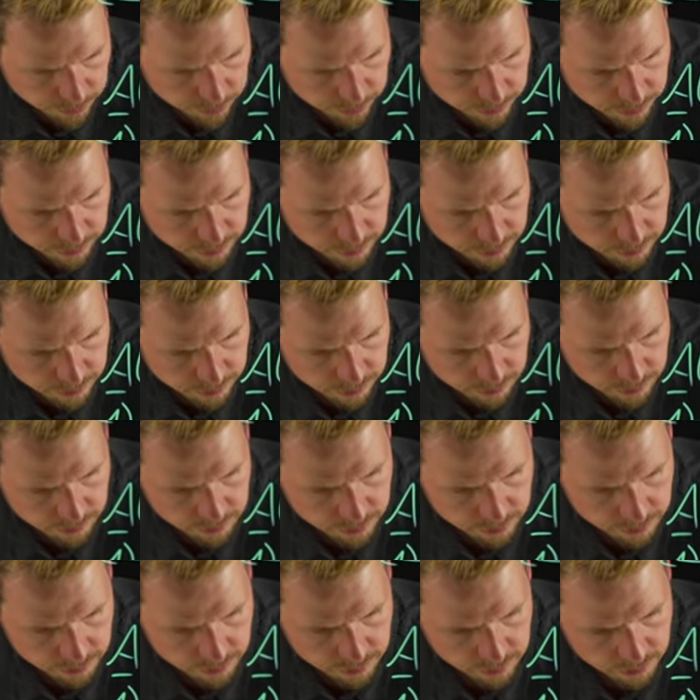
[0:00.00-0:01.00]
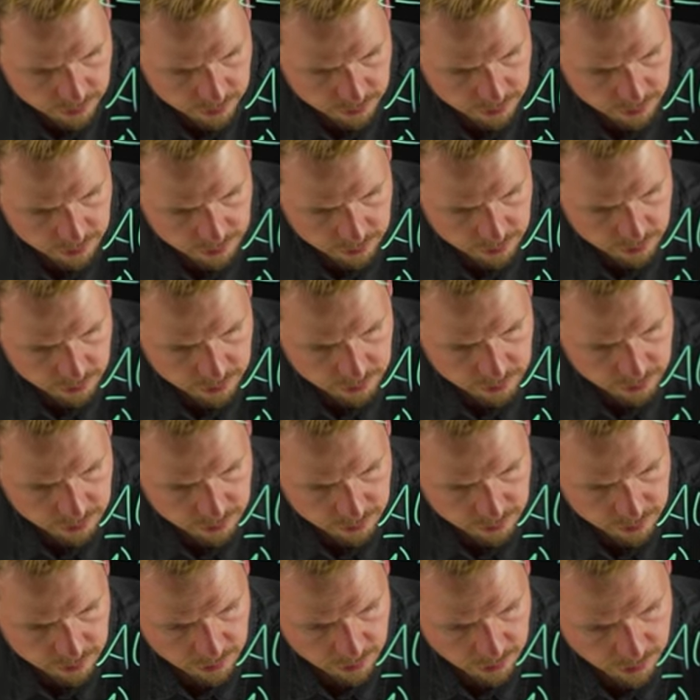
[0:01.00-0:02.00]

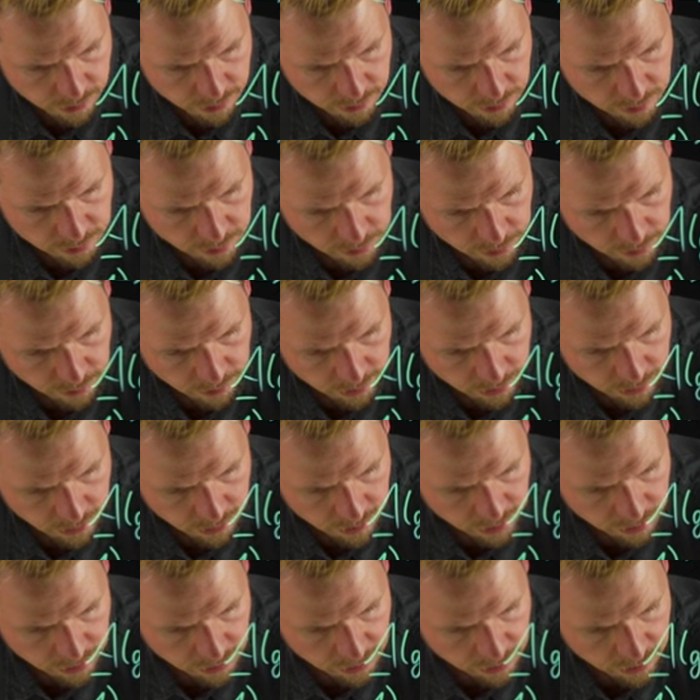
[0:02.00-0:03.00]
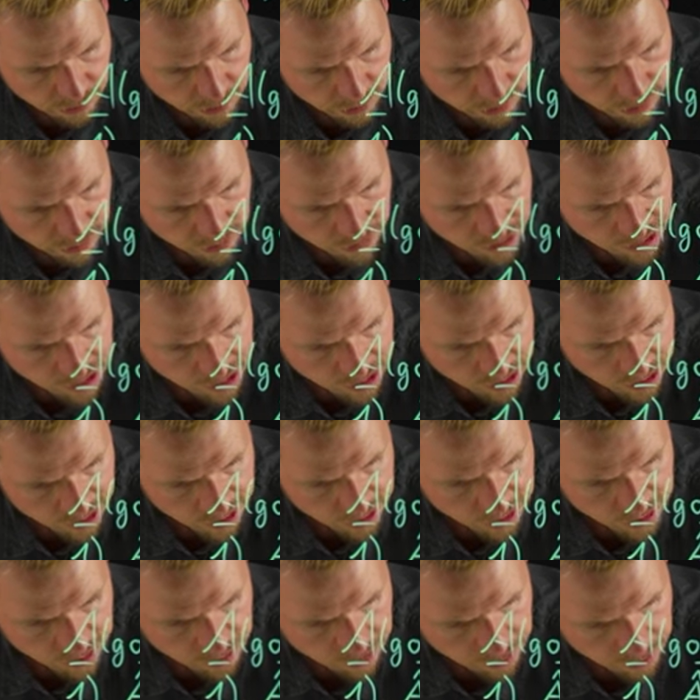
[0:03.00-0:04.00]

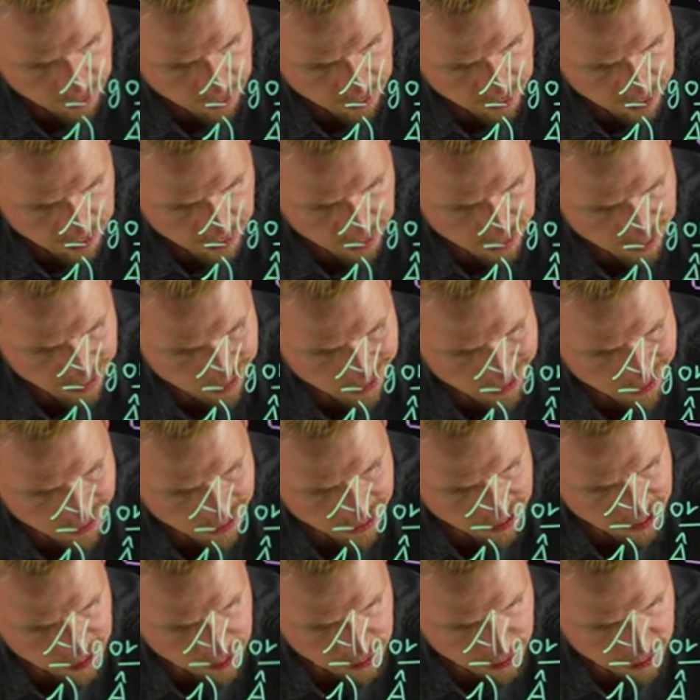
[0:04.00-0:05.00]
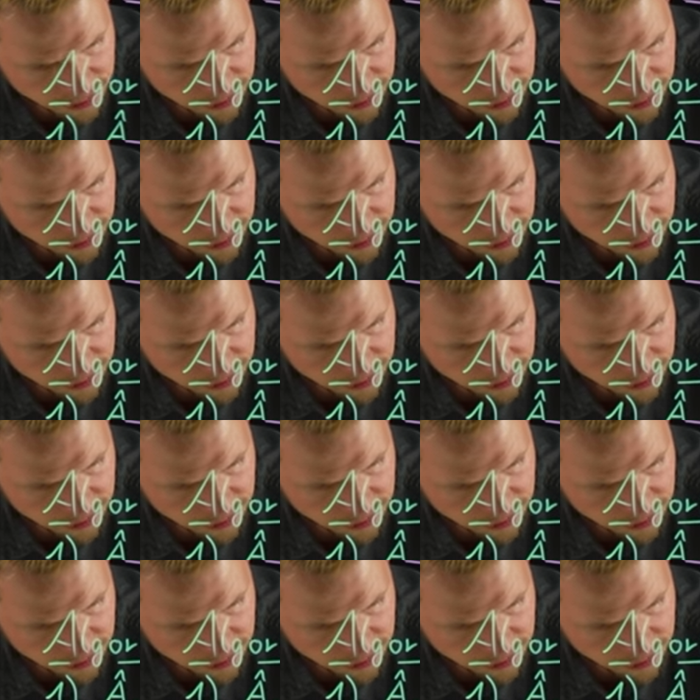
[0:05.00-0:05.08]
Nobody speaks.